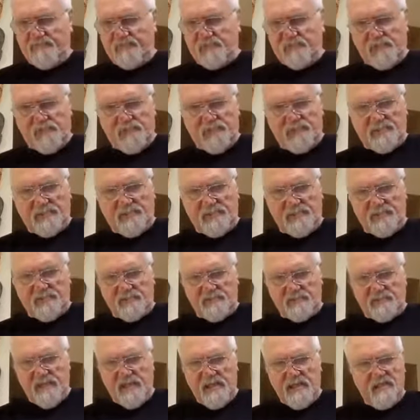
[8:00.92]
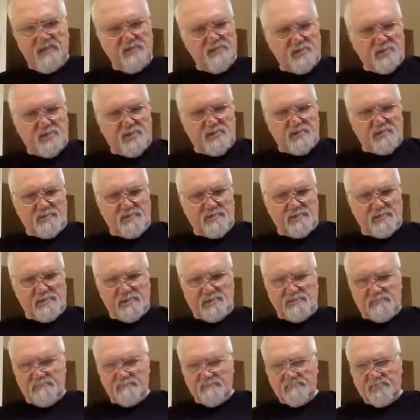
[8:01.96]
crossing a
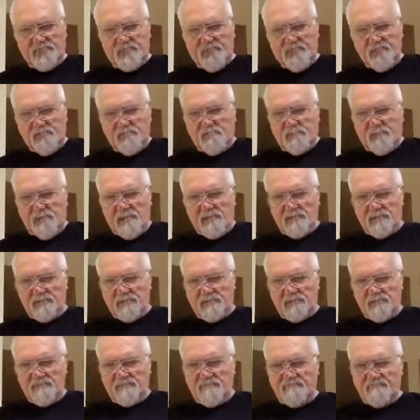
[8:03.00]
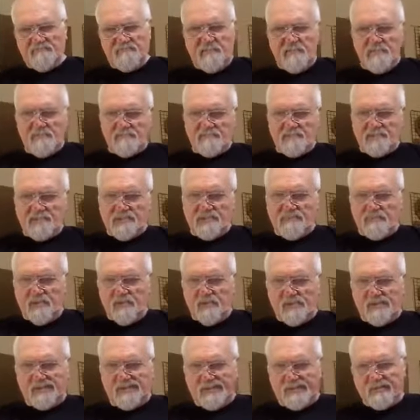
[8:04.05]
circus, toolbox, farmer's
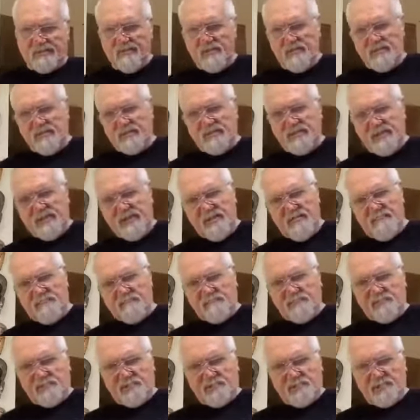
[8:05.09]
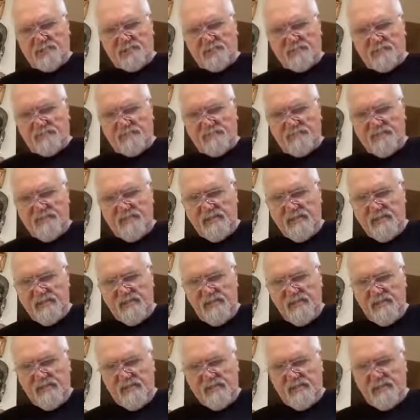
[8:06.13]
market, a game preserve,
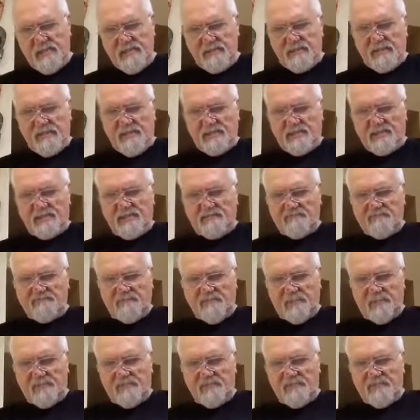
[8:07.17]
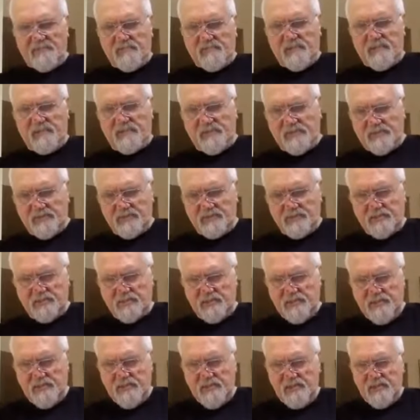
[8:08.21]
and then ask the following questions.
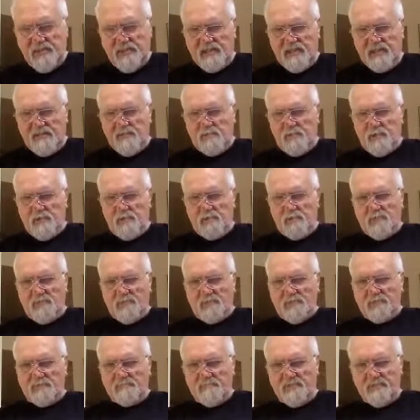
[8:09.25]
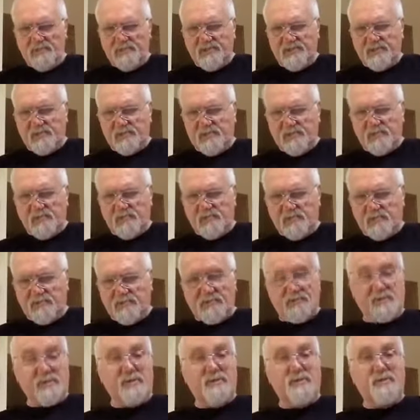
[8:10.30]
In what ways might your
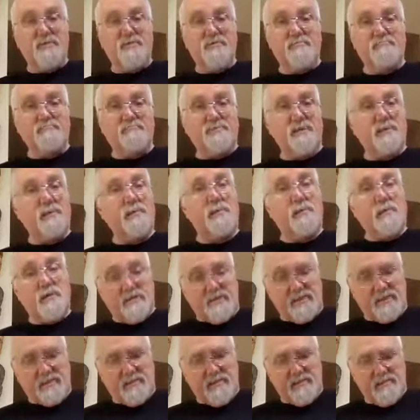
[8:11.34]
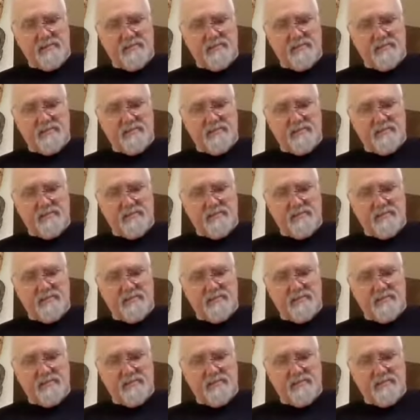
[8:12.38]
organization be like